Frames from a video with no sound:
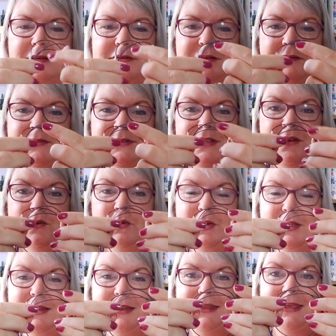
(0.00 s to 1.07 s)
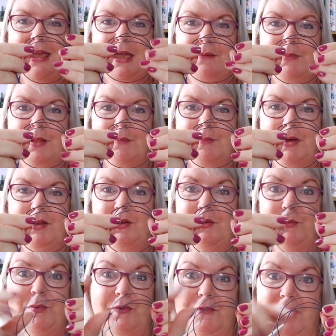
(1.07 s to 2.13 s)
So if it's a longer cable, I might
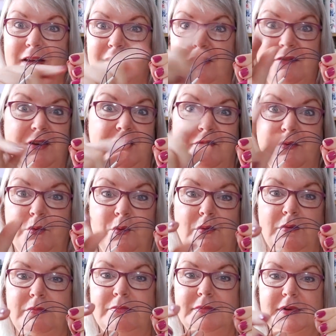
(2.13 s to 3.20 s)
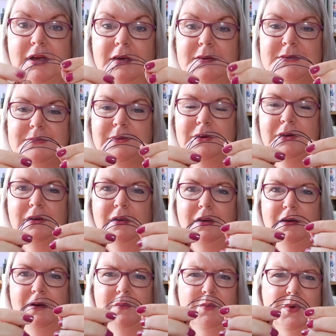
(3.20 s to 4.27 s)
loop it around three, four times, three,
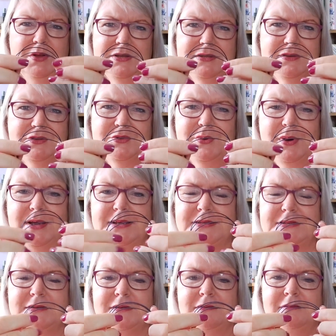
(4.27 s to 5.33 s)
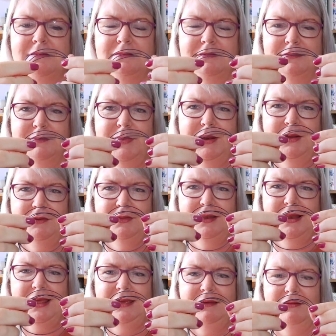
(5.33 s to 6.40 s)
once or twice, depending on the
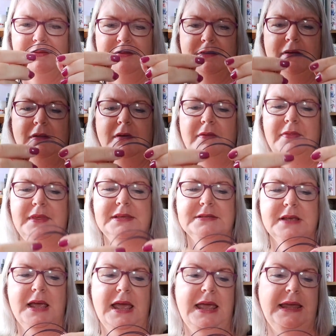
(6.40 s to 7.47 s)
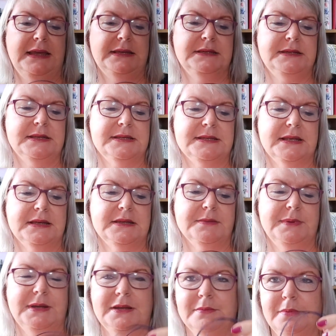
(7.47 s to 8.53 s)
length. These are 80
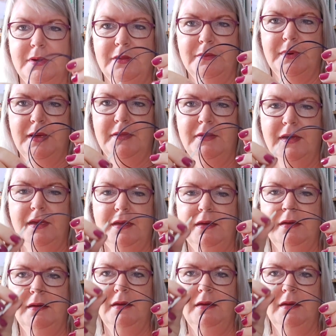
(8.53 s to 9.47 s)
centimeter, by the way, I think.